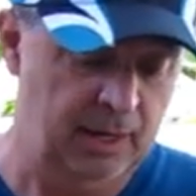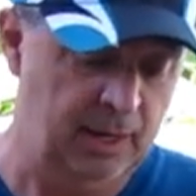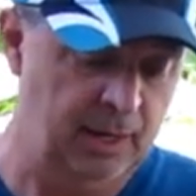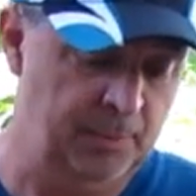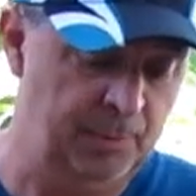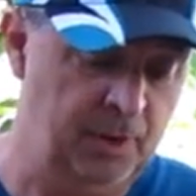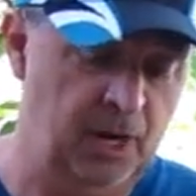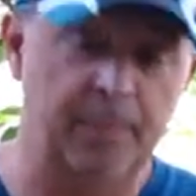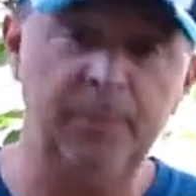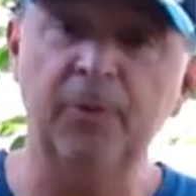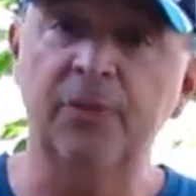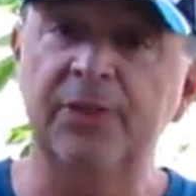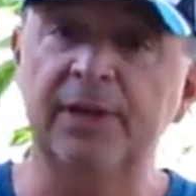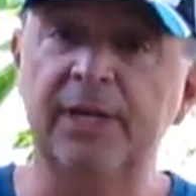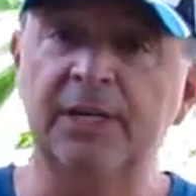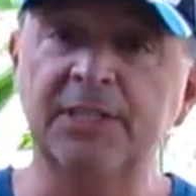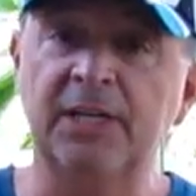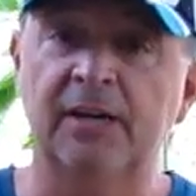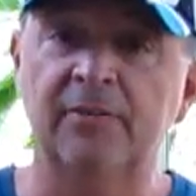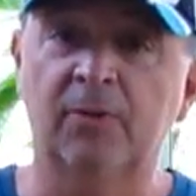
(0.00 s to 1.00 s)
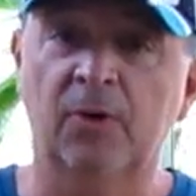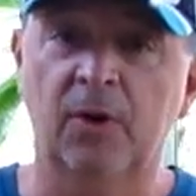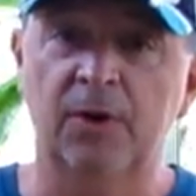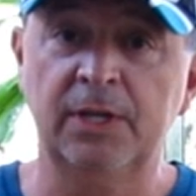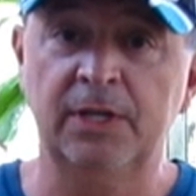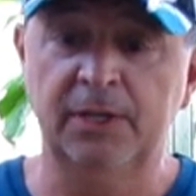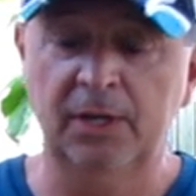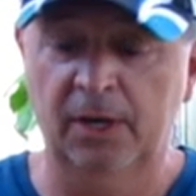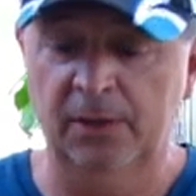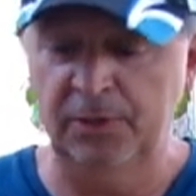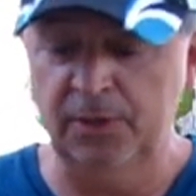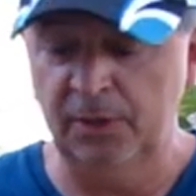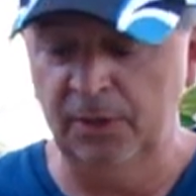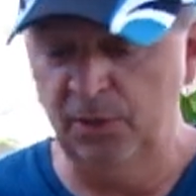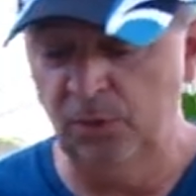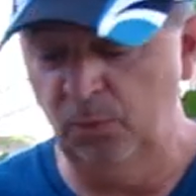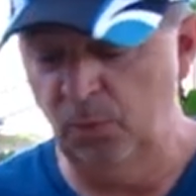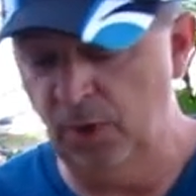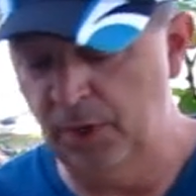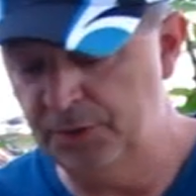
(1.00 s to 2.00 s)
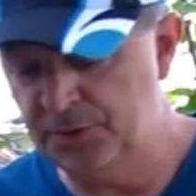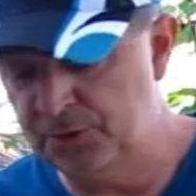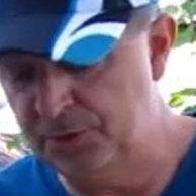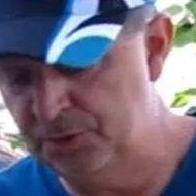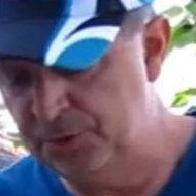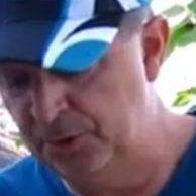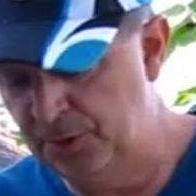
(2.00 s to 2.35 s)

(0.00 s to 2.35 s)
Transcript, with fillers: A couple things I've already done that you'll want to